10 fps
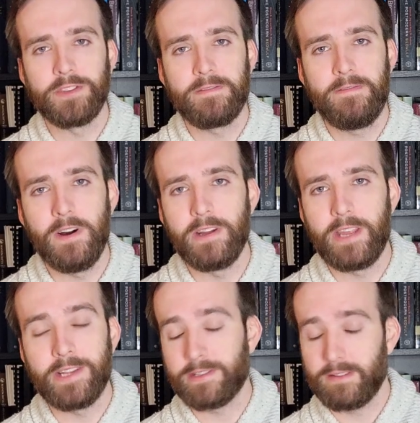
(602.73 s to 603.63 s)
so much
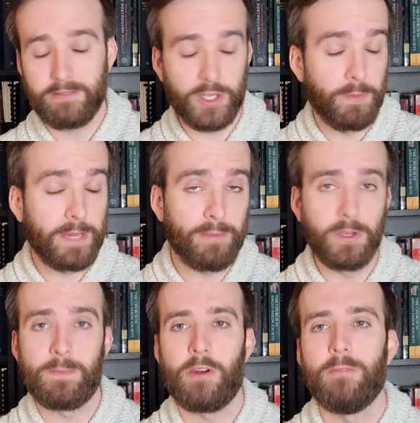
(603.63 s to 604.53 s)
fun, as so many
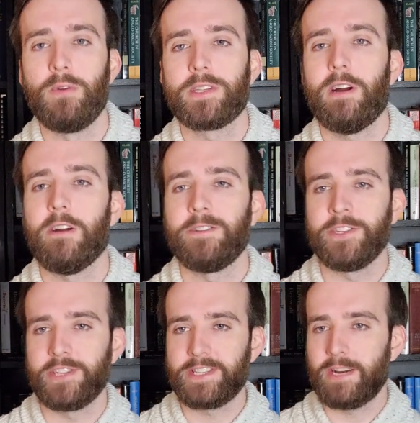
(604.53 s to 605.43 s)
postmodern books are.
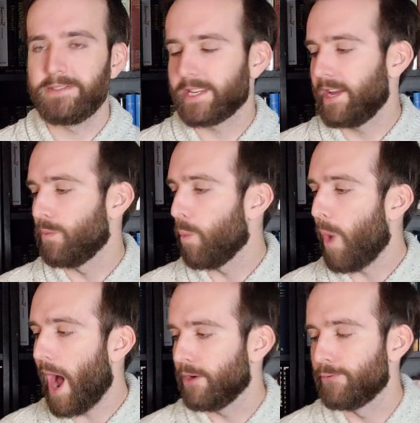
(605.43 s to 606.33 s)
It just sounds like a
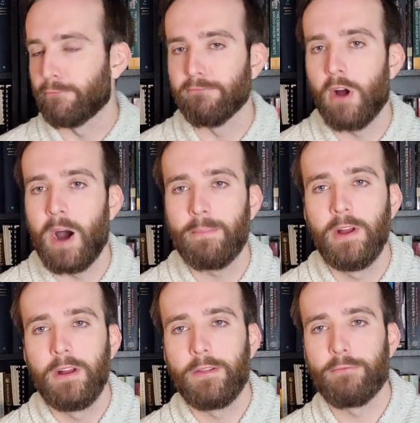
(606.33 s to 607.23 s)
wild romp
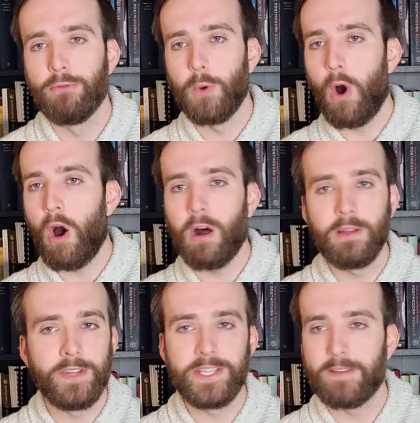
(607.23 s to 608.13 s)
through all
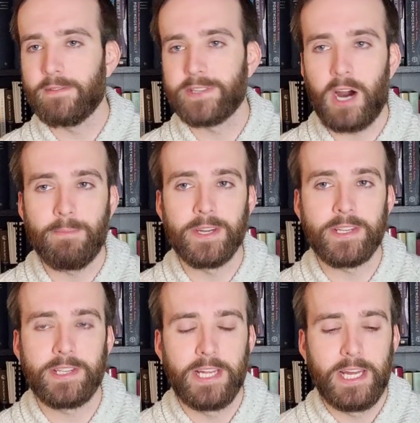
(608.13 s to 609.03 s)
of these different
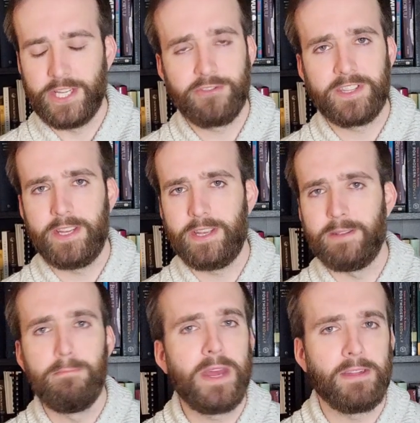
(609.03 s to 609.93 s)
topics. It's interested
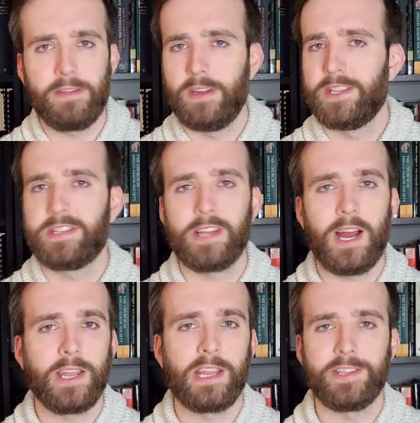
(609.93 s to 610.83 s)
in myth,
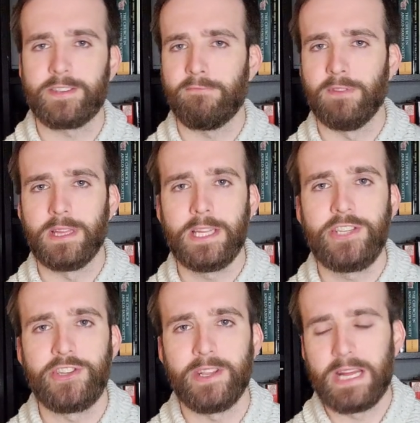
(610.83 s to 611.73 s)
science,
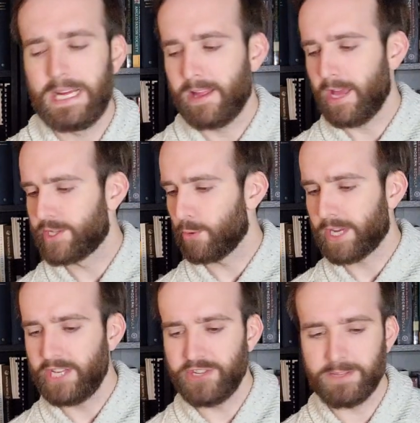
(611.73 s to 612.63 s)
religion, and
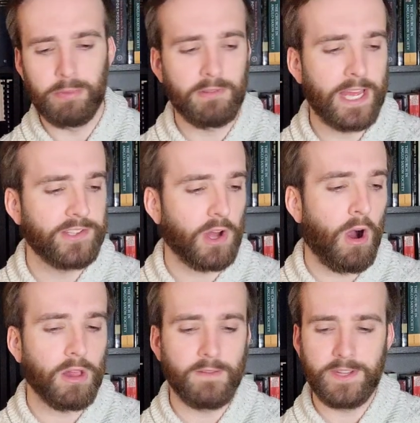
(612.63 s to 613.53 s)
Sorokin just blends
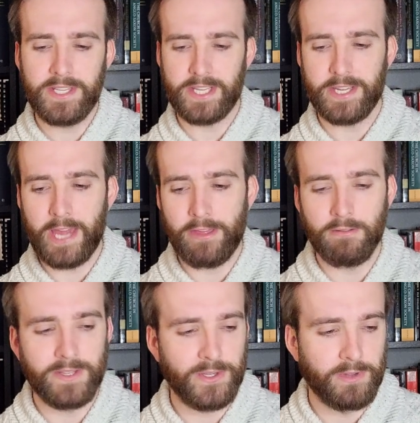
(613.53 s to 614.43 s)
all of these
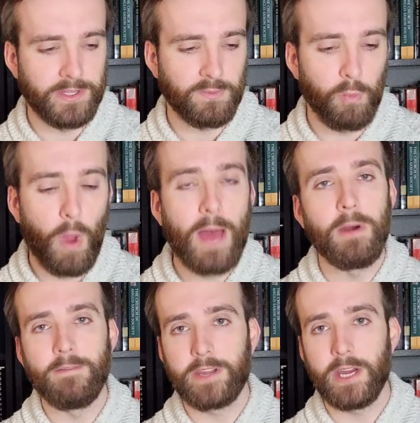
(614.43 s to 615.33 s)
together into this
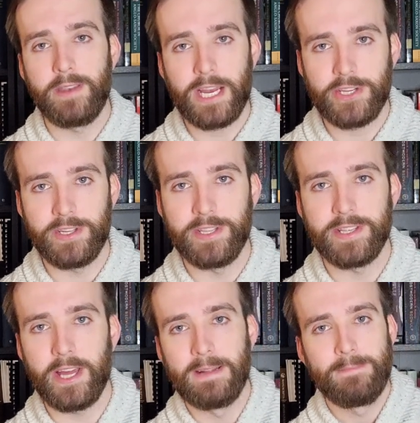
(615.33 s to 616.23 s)
web of connections
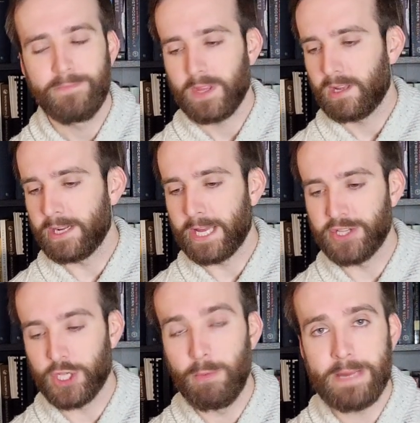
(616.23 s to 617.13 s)
that,
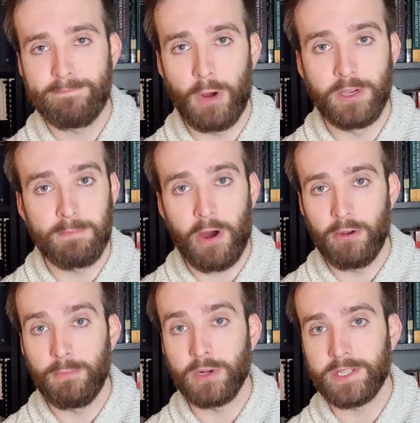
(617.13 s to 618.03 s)
again, so many
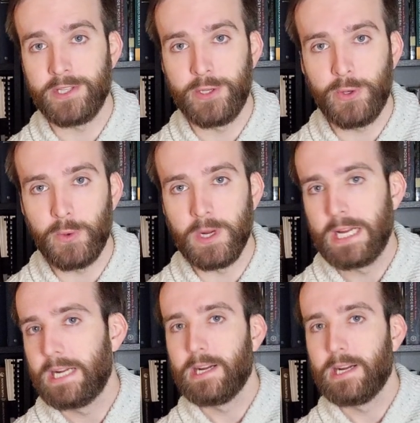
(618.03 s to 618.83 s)
postmodern books do.